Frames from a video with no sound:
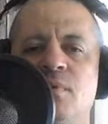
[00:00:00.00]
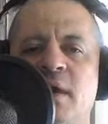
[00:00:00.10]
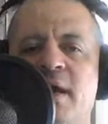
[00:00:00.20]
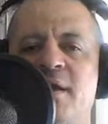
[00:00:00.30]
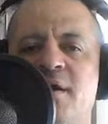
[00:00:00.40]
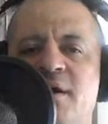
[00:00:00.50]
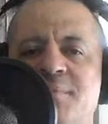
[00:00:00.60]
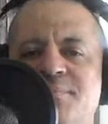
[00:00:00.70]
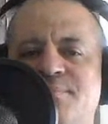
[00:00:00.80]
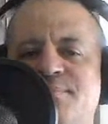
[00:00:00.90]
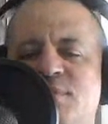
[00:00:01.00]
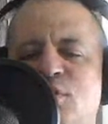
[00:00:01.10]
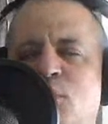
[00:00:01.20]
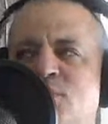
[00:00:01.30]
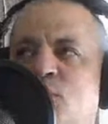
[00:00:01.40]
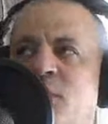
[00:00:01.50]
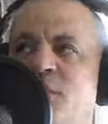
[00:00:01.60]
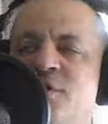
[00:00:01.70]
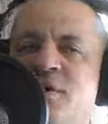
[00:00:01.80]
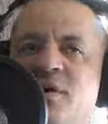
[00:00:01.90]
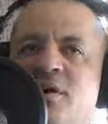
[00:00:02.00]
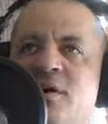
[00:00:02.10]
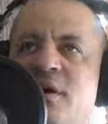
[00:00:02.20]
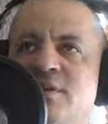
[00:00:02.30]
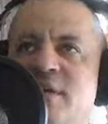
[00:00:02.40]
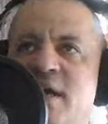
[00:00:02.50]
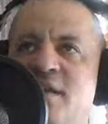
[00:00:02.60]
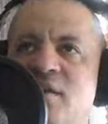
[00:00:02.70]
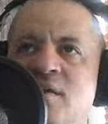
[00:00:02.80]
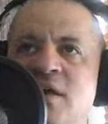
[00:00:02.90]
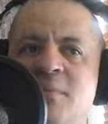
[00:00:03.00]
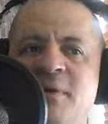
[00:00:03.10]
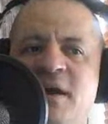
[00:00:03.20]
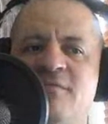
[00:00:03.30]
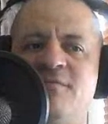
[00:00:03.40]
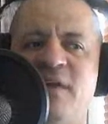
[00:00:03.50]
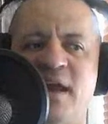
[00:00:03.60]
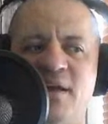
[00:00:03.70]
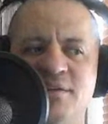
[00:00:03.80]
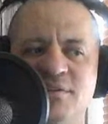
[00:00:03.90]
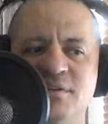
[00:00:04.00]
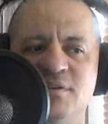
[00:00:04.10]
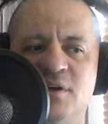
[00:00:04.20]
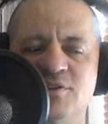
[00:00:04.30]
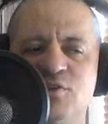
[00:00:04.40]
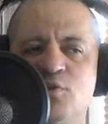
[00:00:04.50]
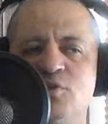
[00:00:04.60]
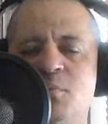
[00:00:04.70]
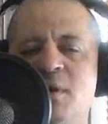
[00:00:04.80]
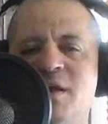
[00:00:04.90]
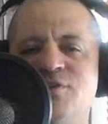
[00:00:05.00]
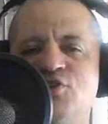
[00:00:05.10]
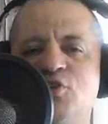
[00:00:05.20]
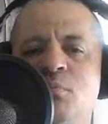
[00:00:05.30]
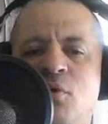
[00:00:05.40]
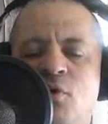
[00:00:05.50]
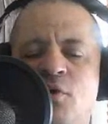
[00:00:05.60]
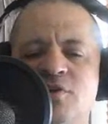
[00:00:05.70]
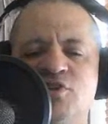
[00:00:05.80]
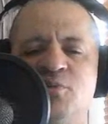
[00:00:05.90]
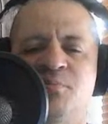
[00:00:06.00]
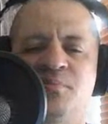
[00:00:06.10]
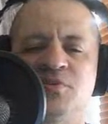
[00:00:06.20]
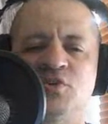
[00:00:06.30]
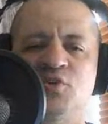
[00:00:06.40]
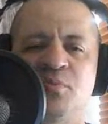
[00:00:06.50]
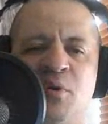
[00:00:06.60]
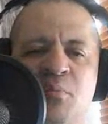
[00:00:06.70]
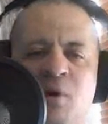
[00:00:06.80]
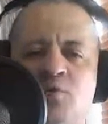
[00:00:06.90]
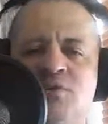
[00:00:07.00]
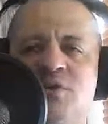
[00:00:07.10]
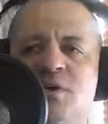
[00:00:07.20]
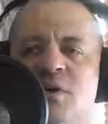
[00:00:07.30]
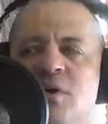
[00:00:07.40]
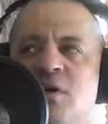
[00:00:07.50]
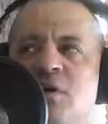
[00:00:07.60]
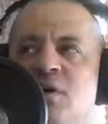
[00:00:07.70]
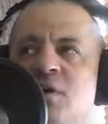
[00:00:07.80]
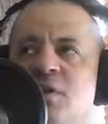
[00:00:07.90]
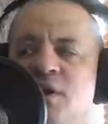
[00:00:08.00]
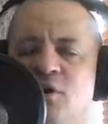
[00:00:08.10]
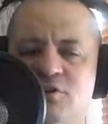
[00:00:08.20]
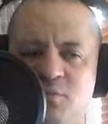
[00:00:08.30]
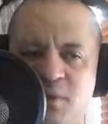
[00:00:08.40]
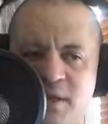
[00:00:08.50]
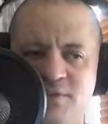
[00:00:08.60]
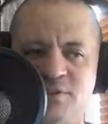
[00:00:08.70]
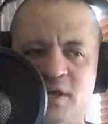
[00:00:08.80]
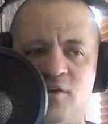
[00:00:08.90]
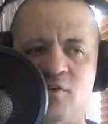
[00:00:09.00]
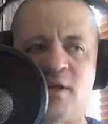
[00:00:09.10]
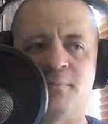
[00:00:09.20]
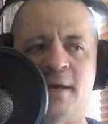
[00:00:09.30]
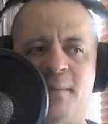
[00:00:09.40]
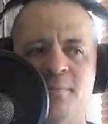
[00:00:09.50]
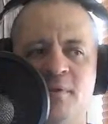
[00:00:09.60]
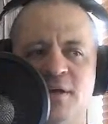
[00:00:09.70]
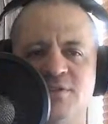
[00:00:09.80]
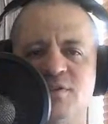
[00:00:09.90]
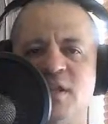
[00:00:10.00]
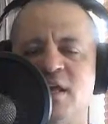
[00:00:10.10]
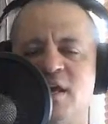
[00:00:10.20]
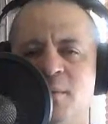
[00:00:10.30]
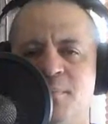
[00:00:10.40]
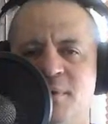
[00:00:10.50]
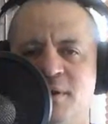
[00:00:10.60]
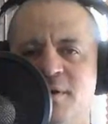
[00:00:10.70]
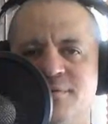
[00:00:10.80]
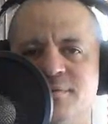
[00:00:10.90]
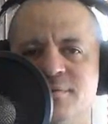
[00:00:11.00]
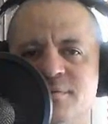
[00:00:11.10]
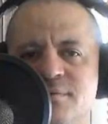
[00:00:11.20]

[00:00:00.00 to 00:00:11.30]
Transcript: And you know what's weird is that Impact fans on social media do more to promote the Ultimate Insider and Impact Plus than the company does.